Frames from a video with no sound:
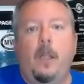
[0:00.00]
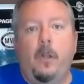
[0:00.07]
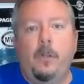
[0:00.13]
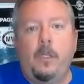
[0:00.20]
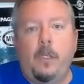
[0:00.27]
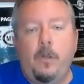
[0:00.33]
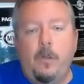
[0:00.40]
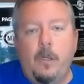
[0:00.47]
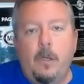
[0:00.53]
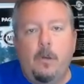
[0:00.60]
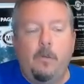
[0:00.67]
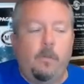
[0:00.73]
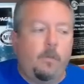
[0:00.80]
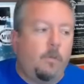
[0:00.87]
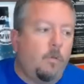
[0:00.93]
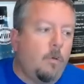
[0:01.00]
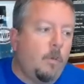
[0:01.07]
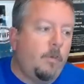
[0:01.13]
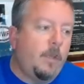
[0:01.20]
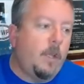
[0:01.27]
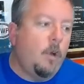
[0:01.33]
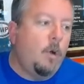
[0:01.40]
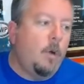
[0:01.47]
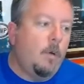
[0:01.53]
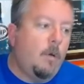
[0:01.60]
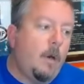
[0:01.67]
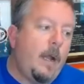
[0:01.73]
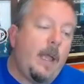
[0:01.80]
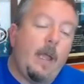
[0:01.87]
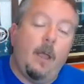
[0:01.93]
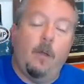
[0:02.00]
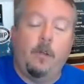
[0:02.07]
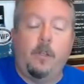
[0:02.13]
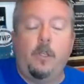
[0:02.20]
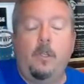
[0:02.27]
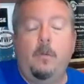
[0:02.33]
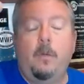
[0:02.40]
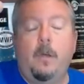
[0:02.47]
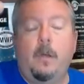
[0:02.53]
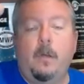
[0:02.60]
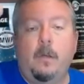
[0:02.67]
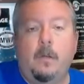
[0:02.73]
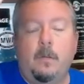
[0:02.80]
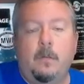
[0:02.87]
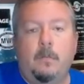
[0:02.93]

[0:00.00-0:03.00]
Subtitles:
El Nino years of storms that go around Cuba,